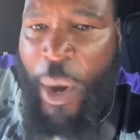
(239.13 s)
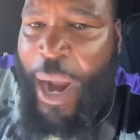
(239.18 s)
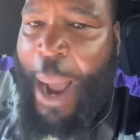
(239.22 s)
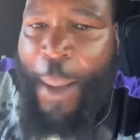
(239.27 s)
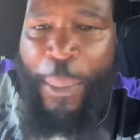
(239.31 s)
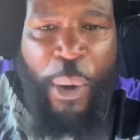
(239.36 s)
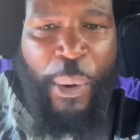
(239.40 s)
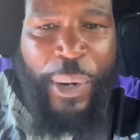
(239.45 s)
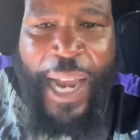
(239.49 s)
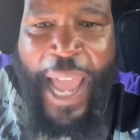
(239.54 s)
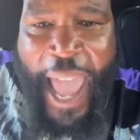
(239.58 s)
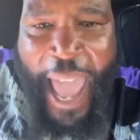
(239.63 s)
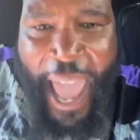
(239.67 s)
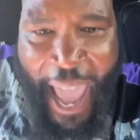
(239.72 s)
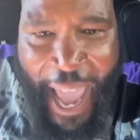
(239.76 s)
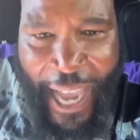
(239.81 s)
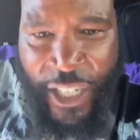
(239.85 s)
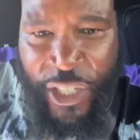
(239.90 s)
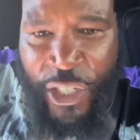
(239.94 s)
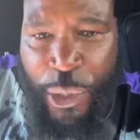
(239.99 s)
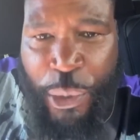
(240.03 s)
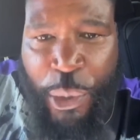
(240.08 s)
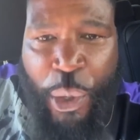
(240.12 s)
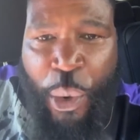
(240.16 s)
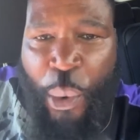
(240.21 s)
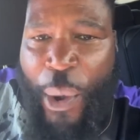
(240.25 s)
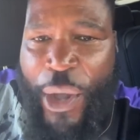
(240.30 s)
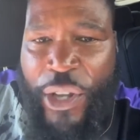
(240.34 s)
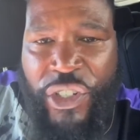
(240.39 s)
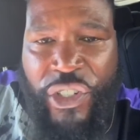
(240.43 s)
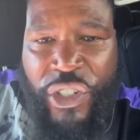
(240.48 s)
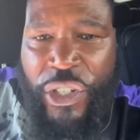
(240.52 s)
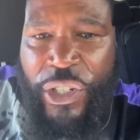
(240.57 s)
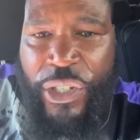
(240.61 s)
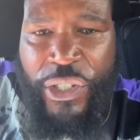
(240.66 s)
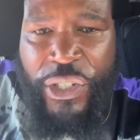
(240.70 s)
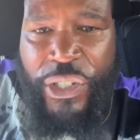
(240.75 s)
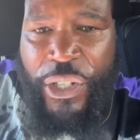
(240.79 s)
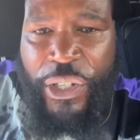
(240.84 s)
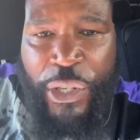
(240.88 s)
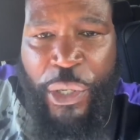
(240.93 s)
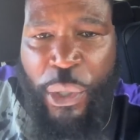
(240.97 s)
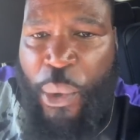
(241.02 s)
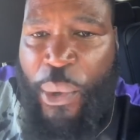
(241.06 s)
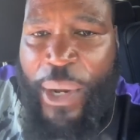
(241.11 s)
where I'm going to ask you
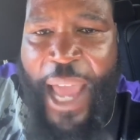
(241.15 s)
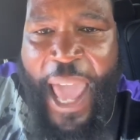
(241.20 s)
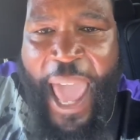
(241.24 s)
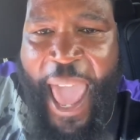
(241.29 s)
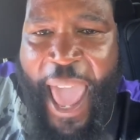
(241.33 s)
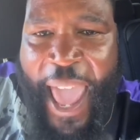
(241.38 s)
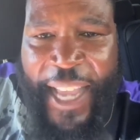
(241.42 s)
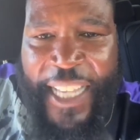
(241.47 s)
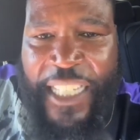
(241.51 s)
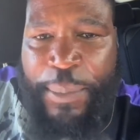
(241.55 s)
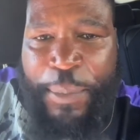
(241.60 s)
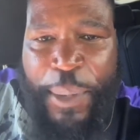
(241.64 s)
questions and you're going to